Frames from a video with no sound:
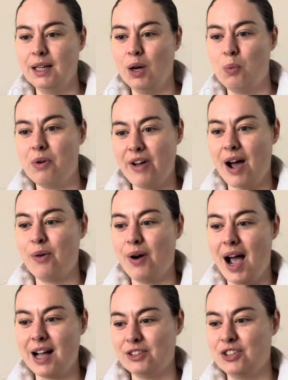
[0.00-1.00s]
without
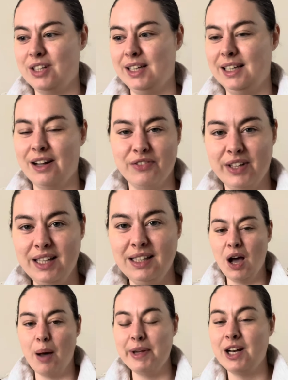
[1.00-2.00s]
actually loving.
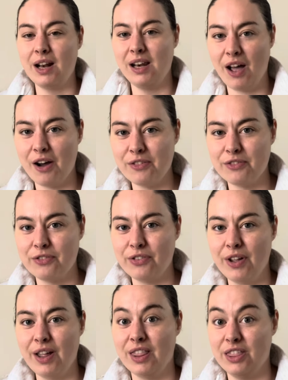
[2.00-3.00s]
I mean, I love
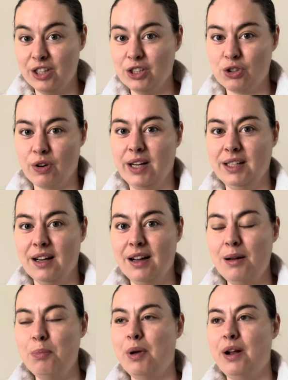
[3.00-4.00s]
the
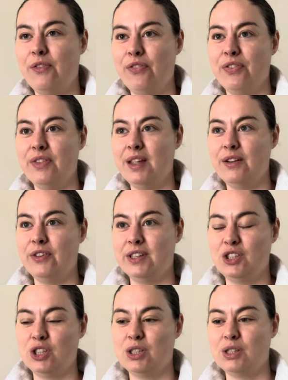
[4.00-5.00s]
trainer, but if if
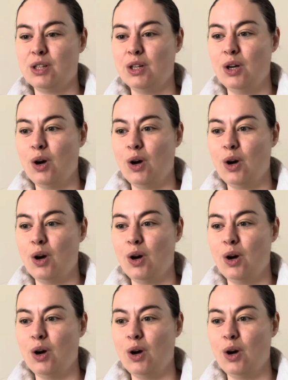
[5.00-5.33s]
it's just